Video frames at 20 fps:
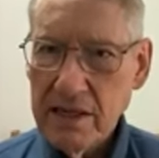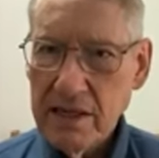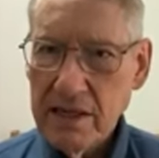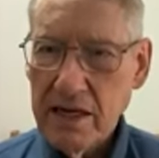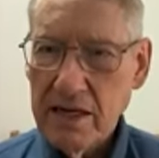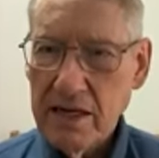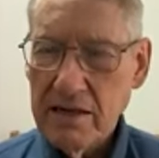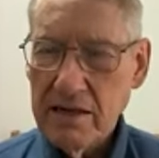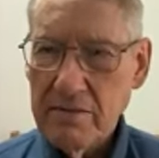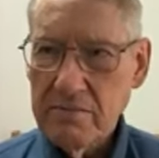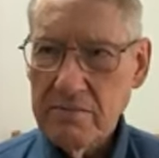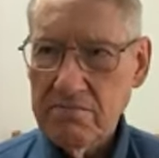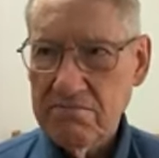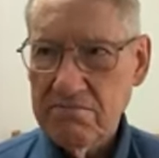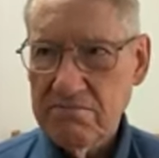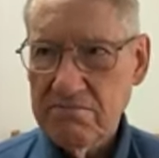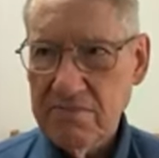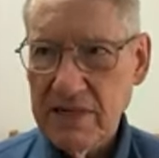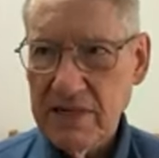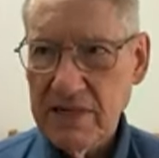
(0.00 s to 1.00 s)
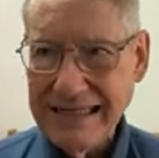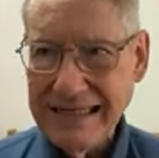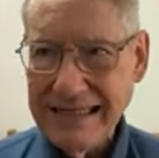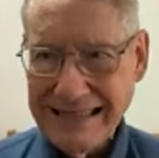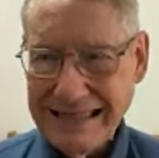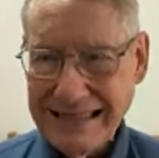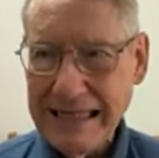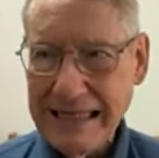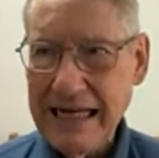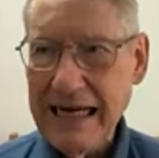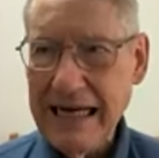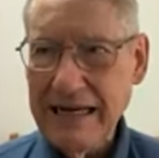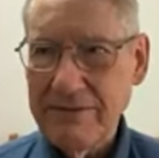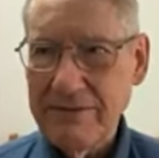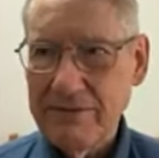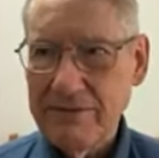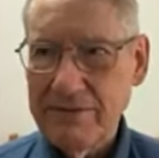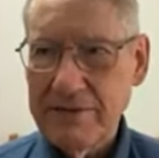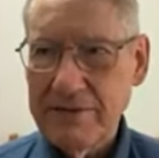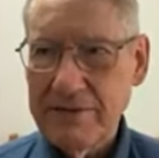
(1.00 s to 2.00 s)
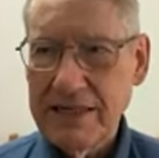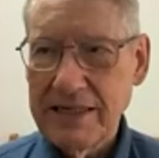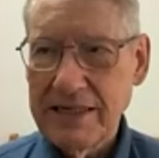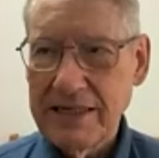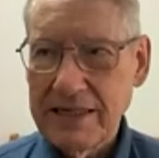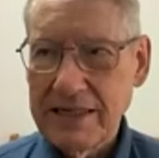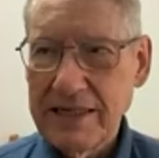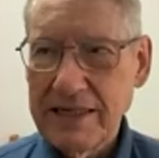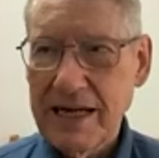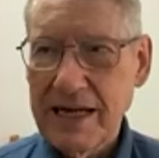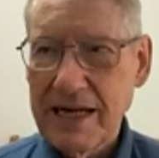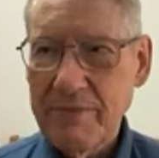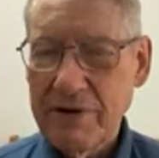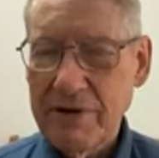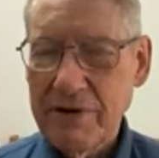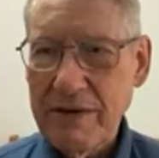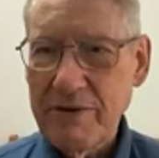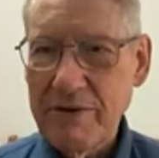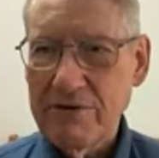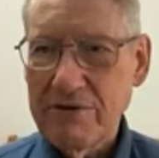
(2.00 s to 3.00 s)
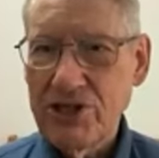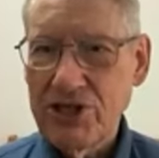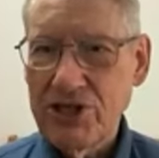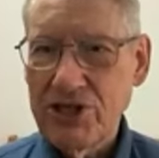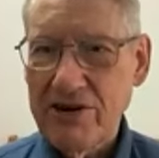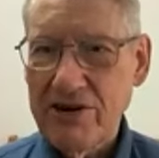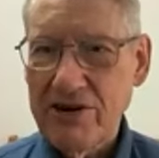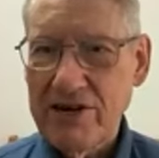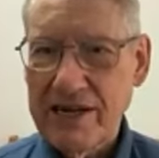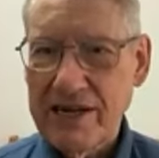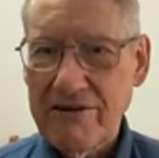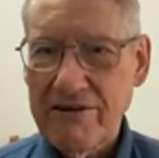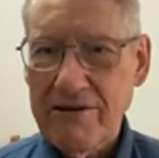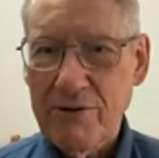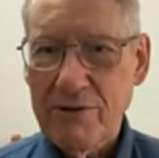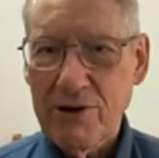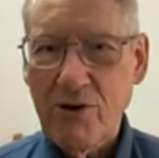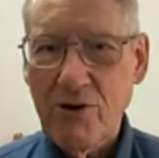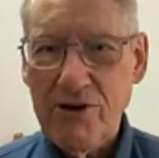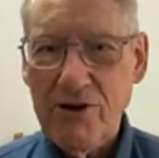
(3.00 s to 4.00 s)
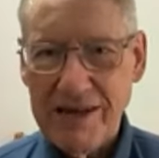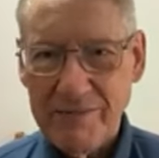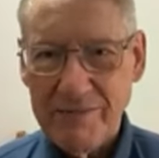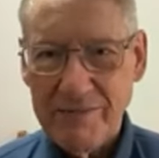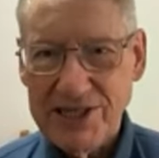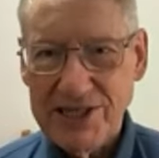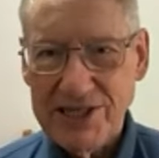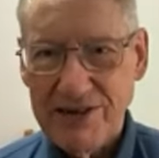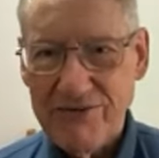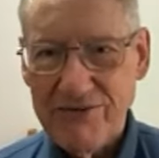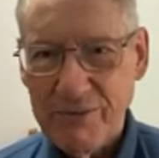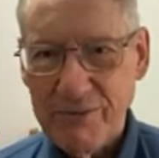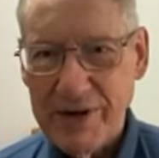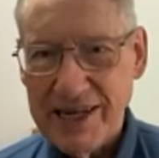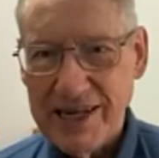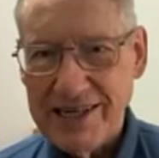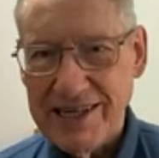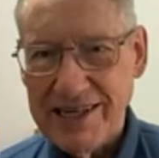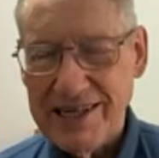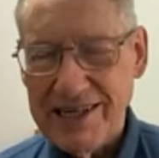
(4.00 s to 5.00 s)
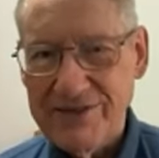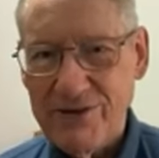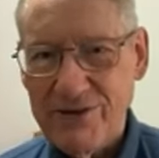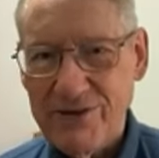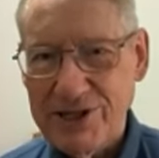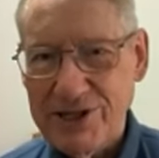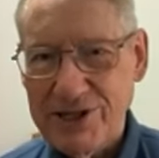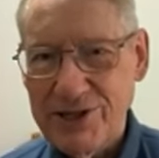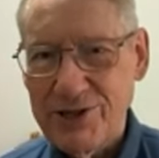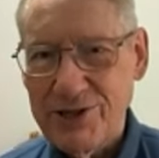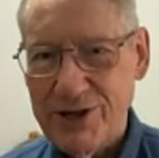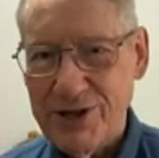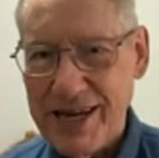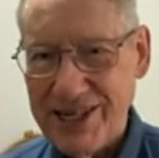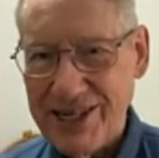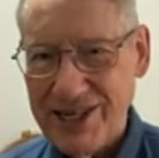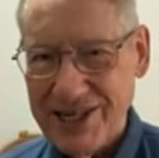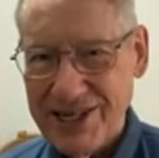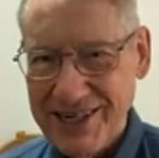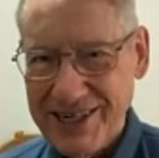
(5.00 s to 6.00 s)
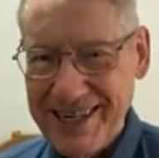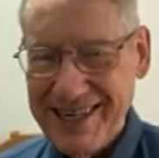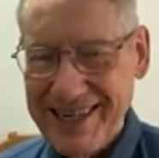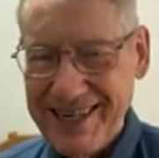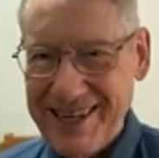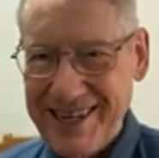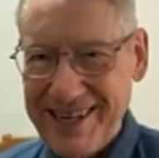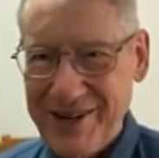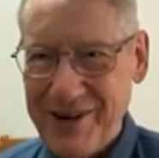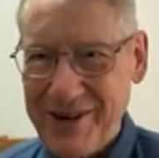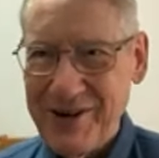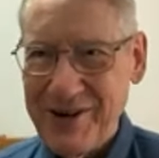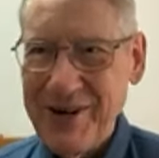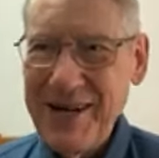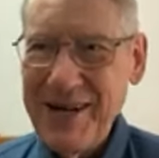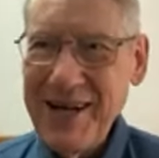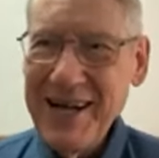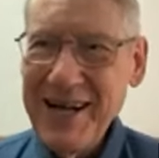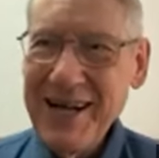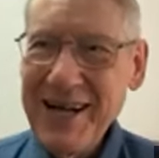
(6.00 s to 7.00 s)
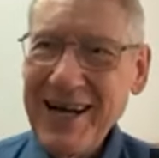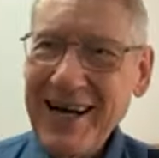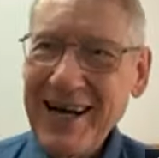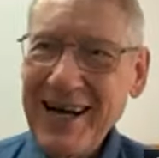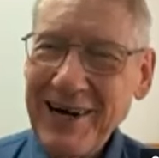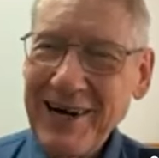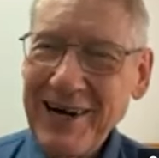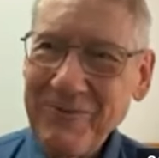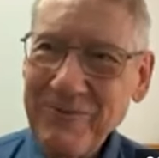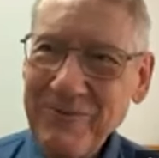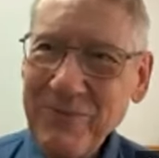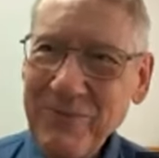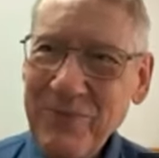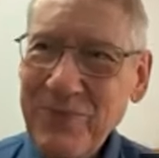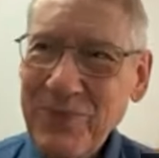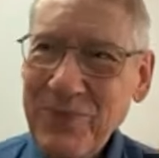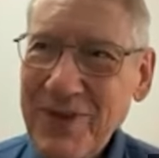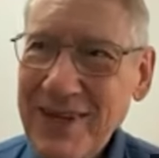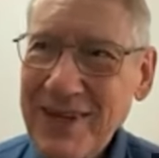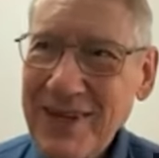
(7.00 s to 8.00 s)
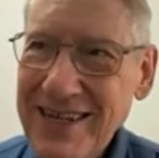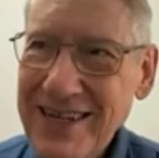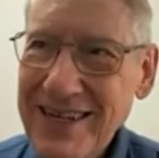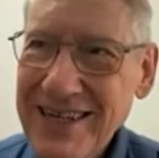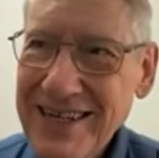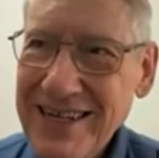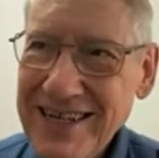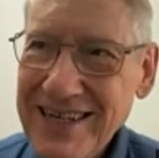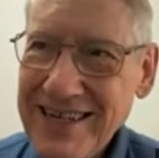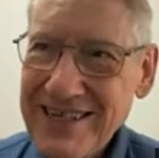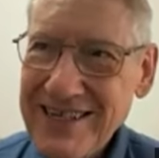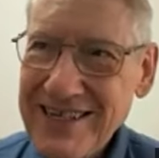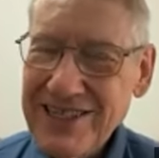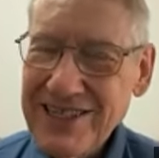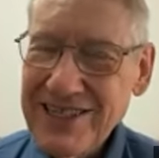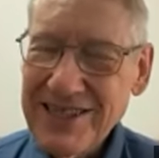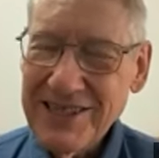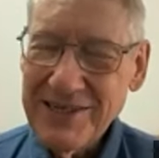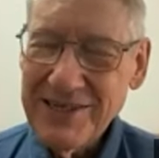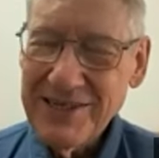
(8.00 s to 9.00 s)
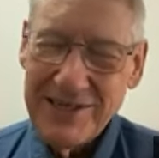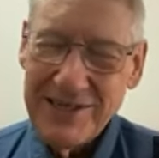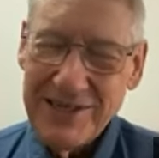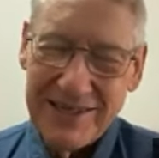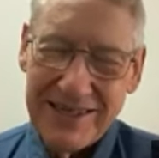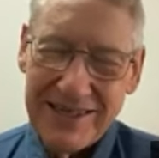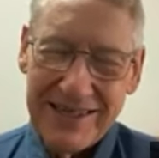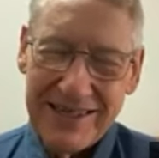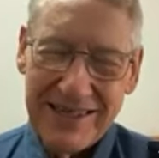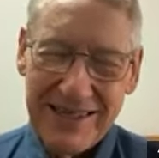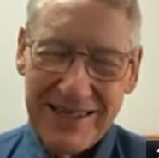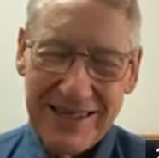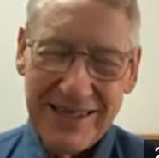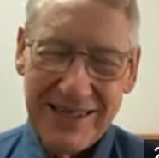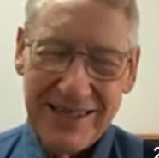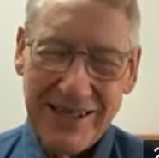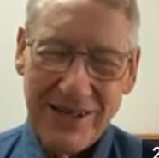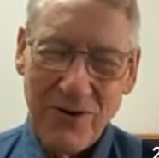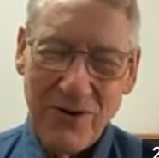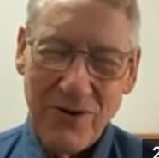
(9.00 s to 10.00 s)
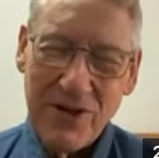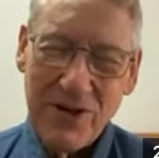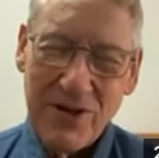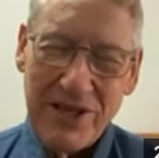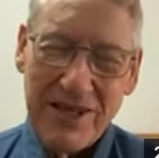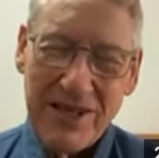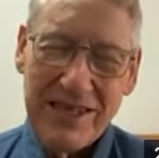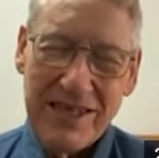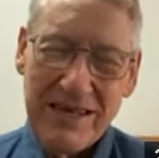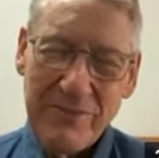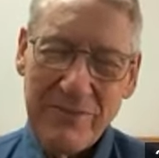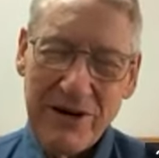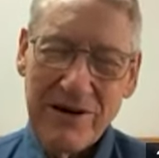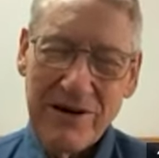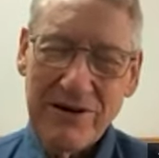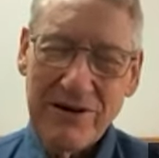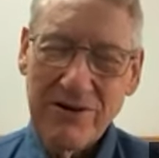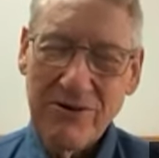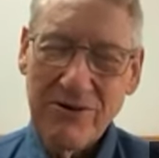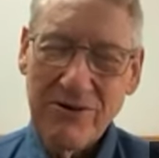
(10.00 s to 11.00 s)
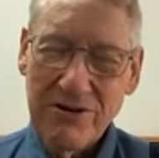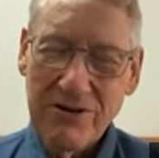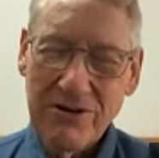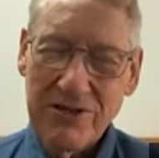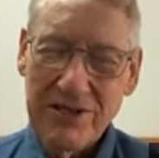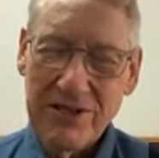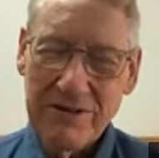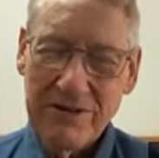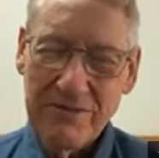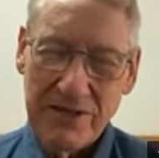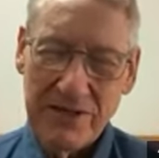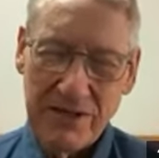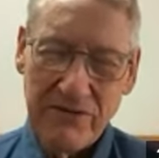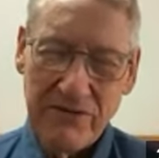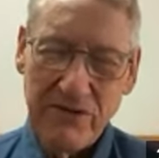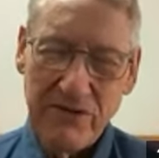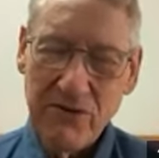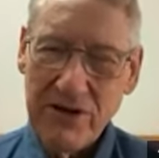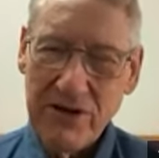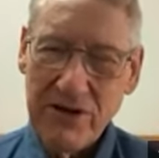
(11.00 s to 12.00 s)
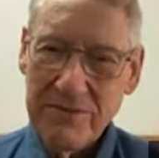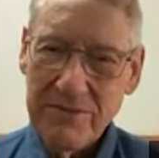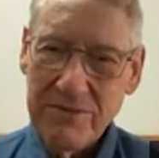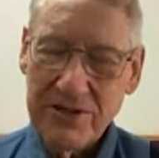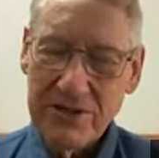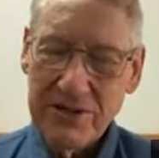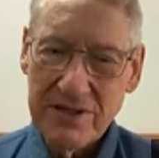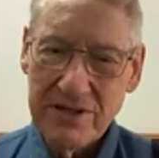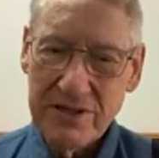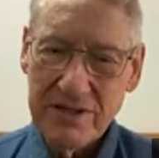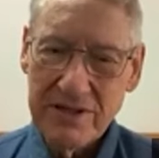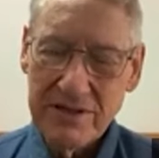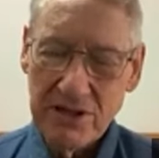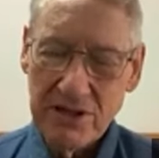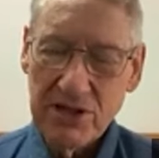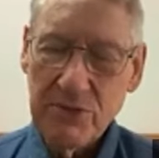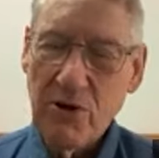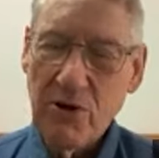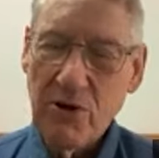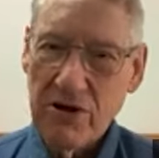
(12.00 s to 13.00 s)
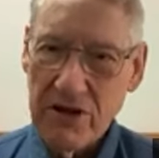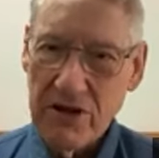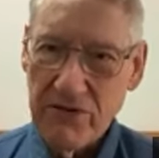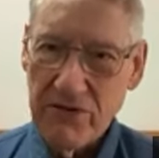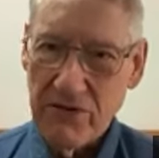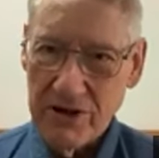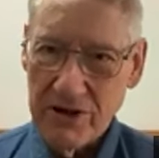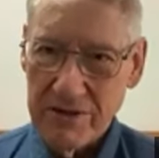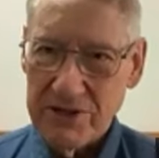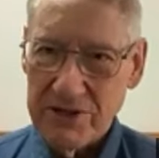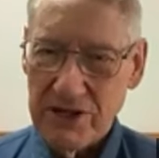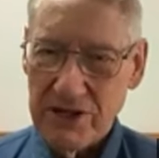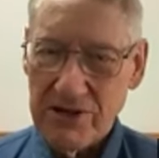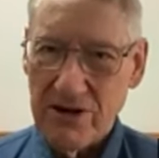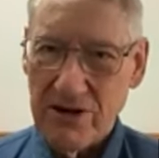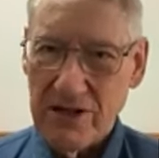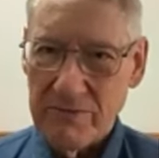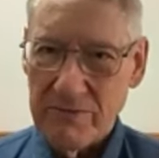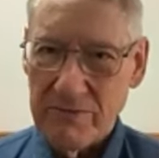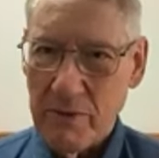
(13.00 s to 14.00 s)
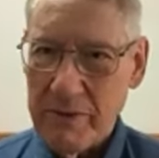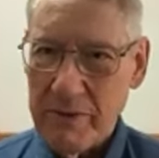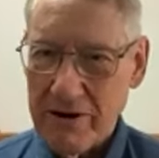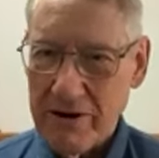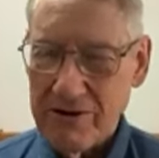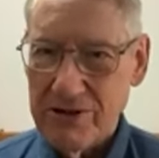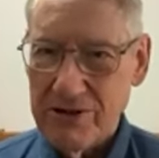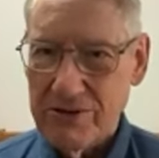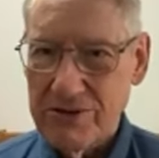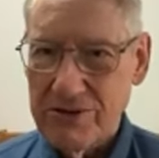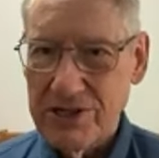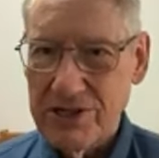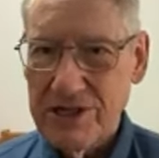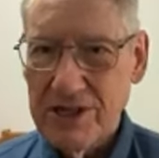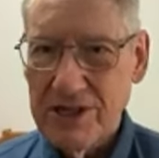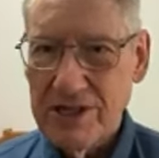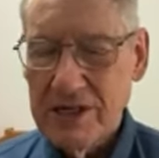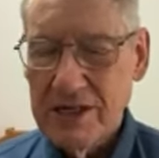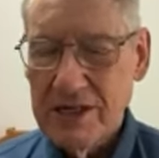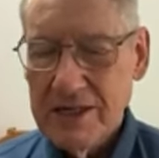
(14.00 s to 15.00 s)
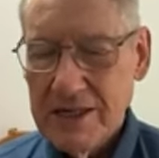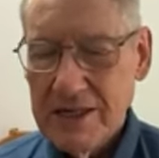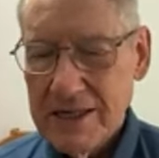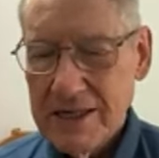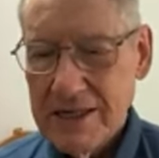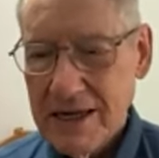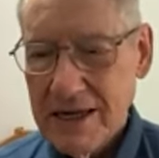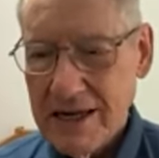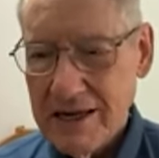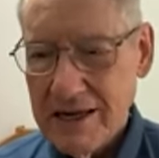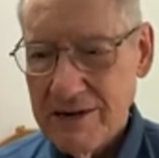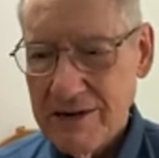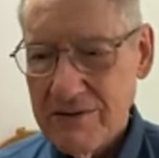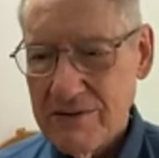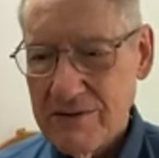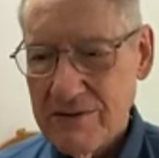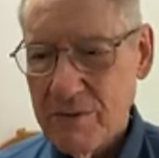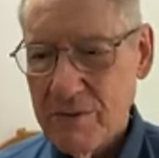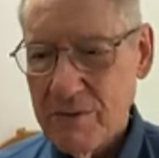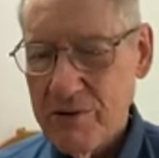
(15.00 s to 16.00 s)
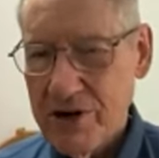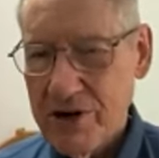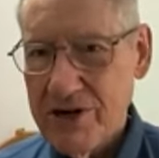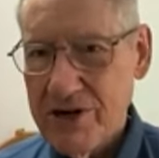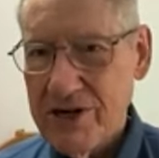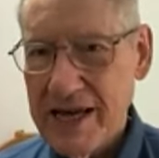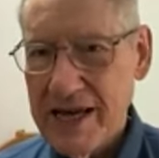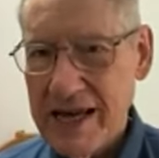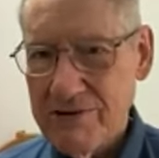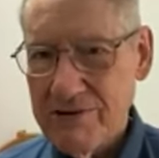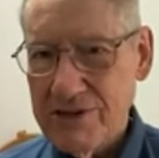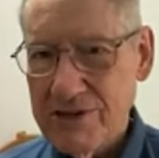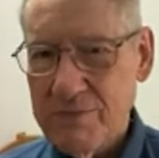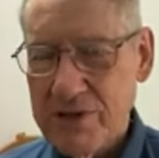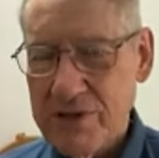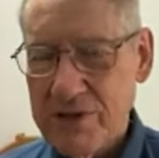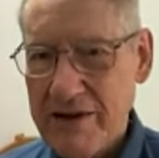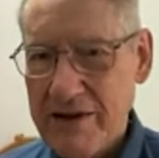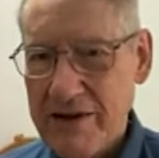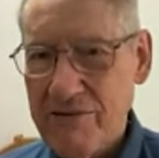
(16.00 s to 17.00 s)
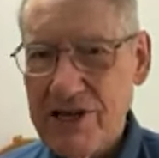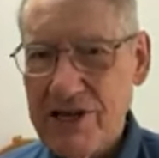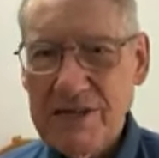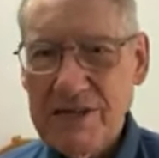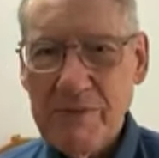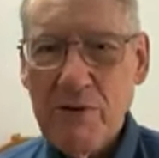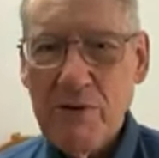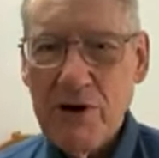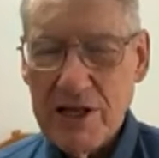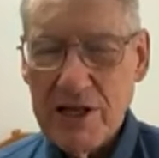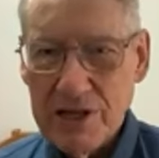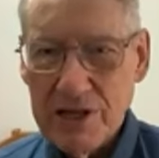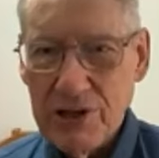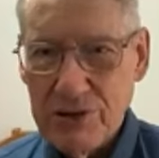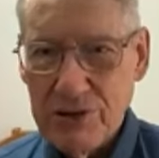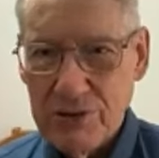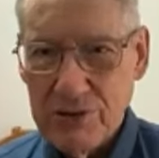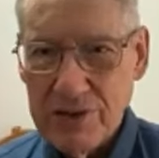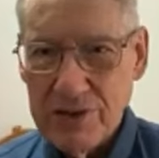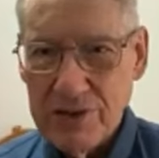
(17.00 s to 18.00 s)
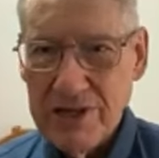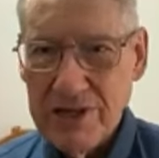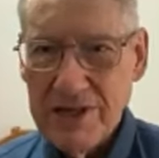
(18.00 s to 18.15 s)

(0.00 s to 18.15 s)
Um, I w- I probably would shudder to hear a recording of myself from back then as far as intonation, you know. because um, the one thing the American horns, the, the, euphoniums, the small euphoniums, I'll call them, or baritones, uh, were pretty good at was playing reasonably well in tune.